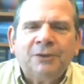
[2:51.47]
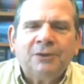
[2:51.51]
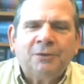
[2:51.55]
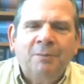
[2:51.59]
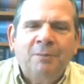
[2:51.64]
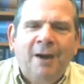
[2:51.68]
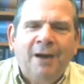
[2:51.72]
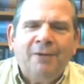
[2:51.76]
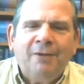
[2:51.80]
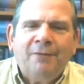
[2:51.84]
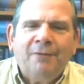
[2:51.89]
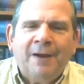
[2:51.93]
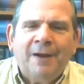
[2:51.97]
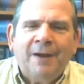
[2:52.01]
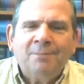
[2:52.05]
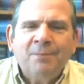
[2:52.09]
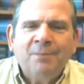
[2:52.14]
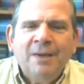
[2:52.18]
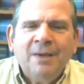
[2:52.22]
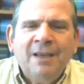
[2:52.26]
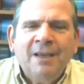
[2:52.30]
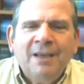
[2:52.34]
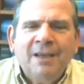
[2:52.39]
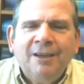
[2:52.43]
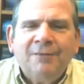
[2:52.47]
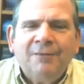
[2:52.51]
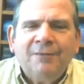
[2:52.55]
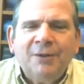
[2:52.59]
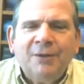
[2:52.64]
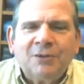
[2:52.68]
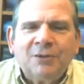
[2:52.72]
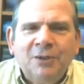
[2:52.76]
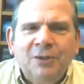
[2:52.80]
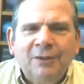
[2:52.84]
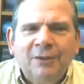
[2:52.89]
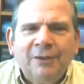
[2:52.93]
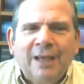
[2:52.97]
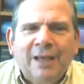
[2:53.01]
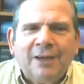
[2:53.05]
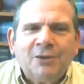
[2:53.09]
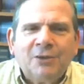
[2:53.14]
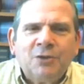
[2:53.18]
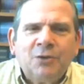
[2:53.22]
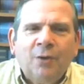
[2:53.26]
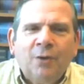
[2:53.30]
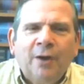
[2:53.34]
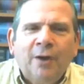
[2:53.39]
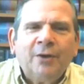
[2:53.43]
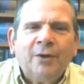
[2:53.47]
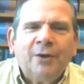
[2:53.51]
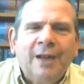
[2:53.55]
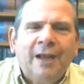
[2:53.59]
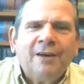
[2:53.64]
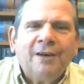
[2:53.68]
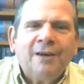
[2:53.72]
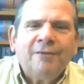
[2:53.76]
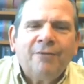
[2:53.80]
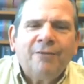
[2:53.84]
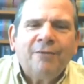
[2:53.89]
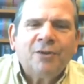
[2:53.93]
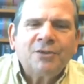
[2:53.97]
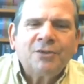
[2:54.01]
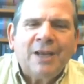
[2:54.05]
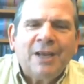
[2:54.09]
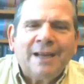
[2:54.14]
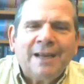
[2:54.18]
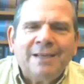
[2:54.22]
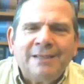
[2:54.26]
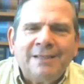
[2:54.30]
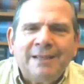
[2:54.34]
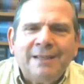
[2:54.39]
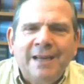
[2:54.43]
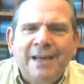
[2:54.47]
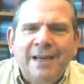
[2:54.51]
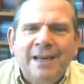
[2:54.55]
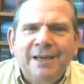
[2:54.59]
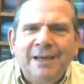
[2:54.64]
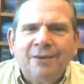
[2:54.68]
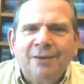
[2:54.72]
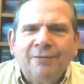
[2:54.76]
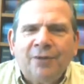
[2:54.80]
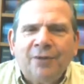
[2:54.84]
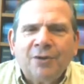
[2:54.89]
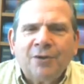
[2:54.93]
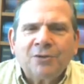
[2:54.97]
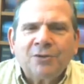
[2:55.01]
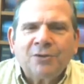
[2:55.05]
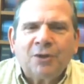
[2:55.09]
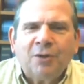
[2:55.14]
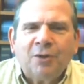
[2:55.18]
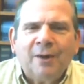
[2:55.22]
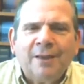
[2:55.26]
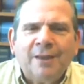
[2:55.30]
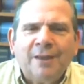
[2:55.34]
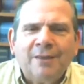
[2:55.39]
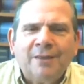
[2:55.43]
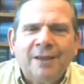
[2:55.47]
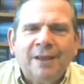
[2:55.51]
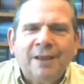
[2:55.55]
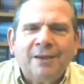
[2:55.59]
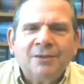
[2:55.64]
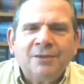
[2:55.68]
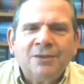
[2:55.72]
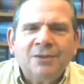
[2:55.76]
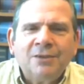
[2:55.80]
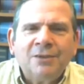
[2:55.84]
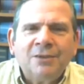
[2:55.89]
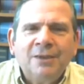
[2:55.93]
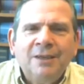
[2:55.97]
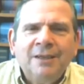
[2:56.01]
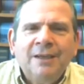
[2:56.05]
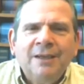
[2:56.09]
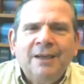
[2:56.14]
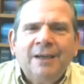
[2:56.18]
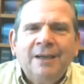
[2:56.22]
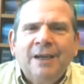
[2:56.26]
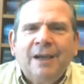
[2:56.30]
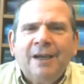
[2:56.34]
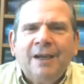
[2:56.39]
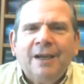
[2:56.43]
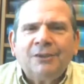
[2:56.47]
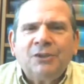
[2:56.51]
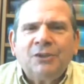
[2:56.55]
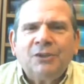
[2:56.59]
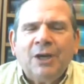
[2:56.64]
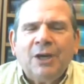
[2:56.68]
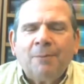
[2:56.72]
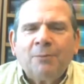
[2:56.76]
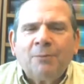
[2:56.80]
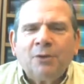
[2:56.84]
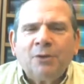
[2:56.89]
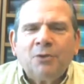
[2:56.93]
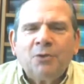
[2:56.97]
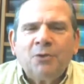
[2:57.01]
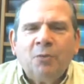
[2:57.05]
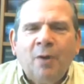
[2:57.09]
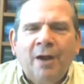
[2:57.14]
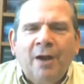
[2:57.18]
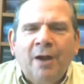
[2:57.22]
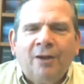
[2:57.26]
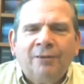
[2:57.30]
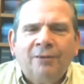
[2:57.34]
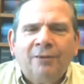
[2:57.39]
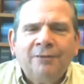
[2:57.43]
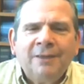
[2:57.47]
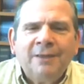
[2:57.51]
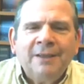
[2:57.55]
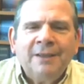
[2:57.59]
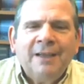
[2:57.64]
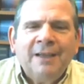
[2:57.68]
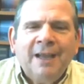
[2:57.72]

As a matter of fact, if you're still not sure, go down to verse 18 in 1 Corinthians chapter 12,